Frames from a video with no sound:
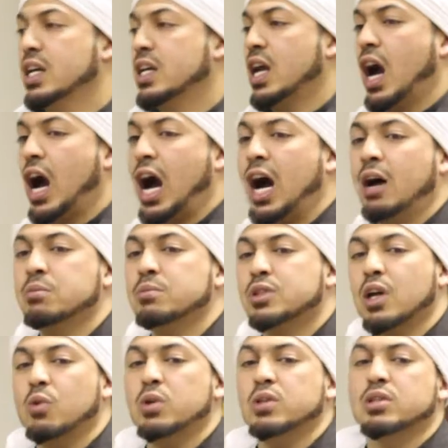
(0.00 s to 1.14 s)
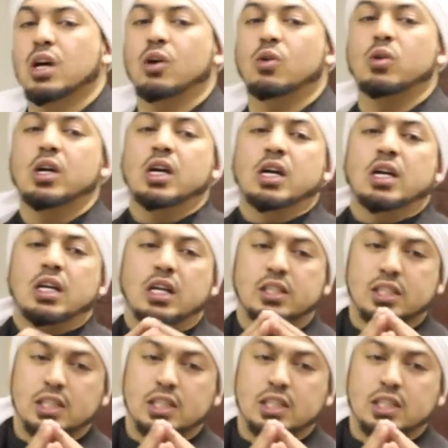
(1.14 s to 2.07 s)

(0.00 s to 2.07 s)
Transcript: he harmed so-and-so, he